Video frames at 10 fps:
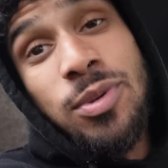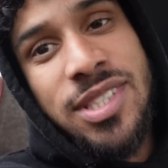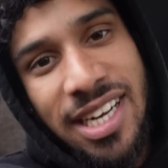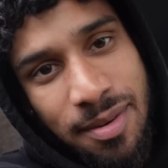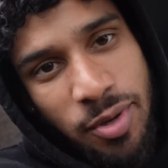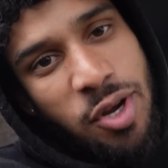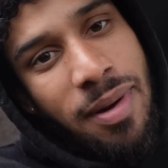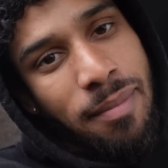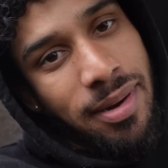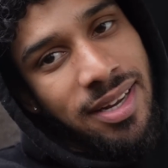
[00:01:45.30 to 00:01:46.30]
was gonna be on
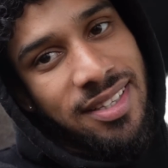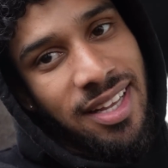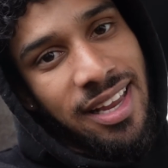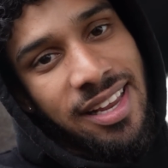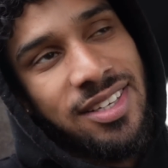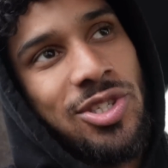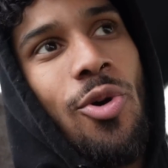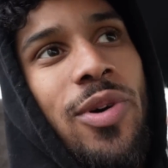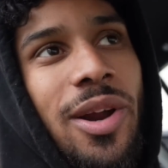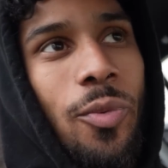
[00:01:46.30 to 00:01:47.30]
my birthday.
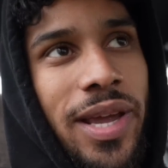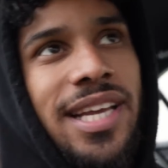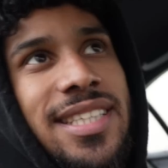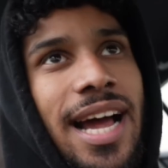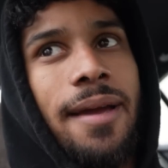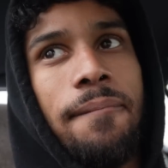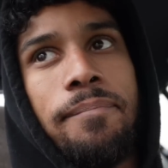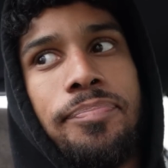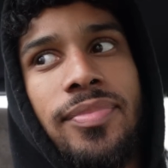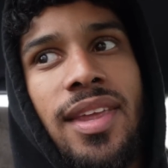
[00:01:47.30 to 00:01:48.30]
So in a week's time,
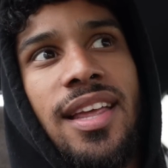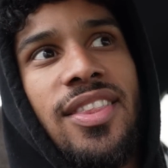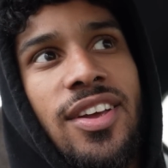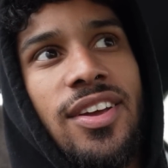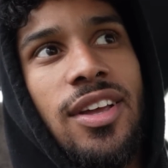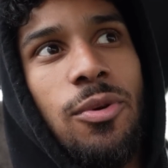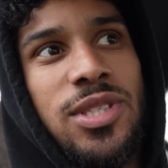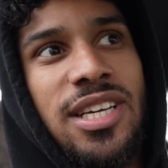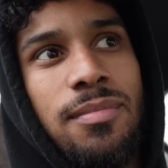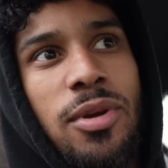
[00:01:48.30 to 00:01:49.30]
it was
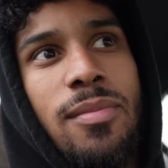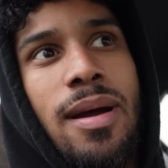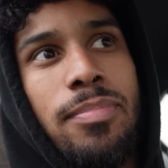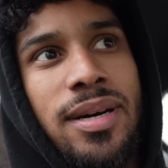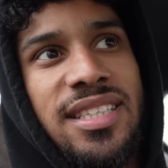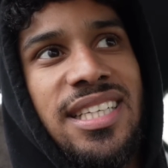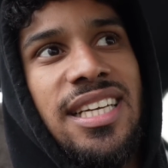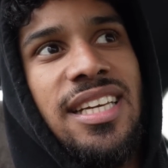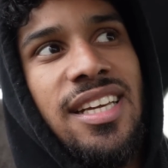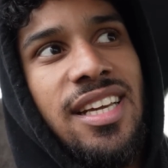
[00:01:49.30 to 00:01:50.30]
gonna be on my
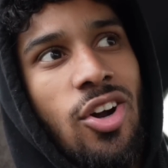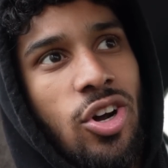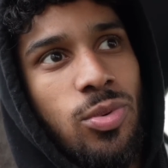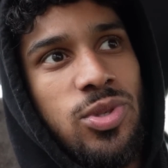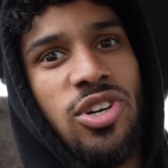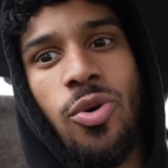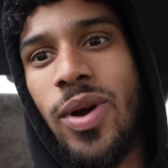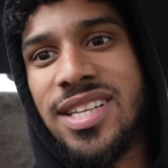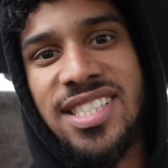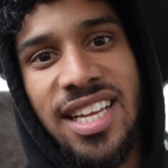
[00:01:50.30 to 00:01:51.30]
birthday. It was on a
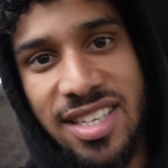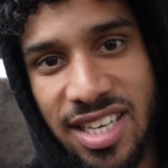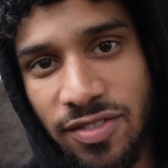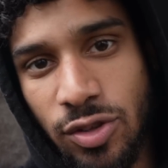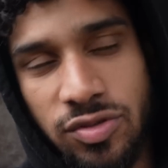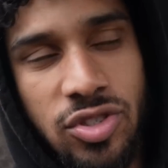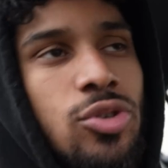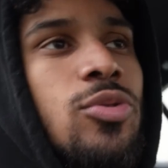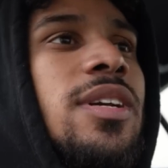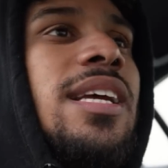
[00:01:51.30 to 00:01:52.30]
Wednesday, the 7th of
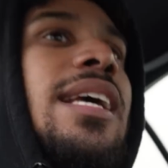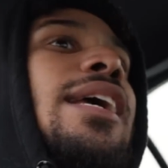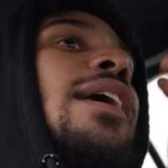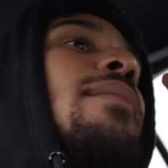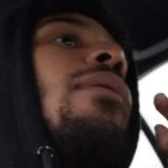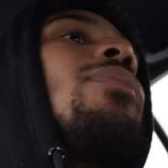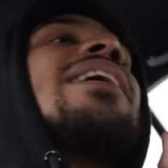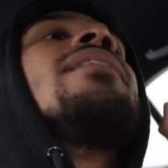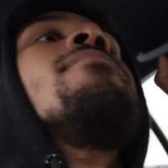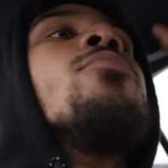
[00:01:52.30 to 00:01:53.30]
June. But we're
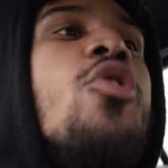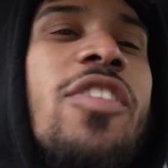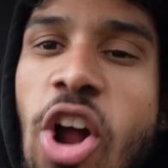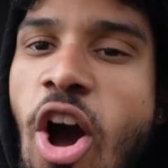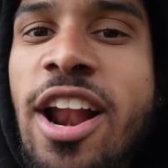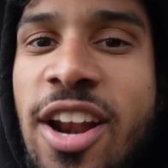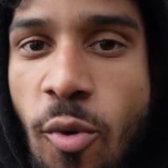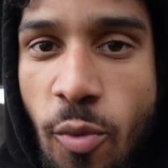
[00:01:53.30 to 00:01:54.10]
gonna move it on a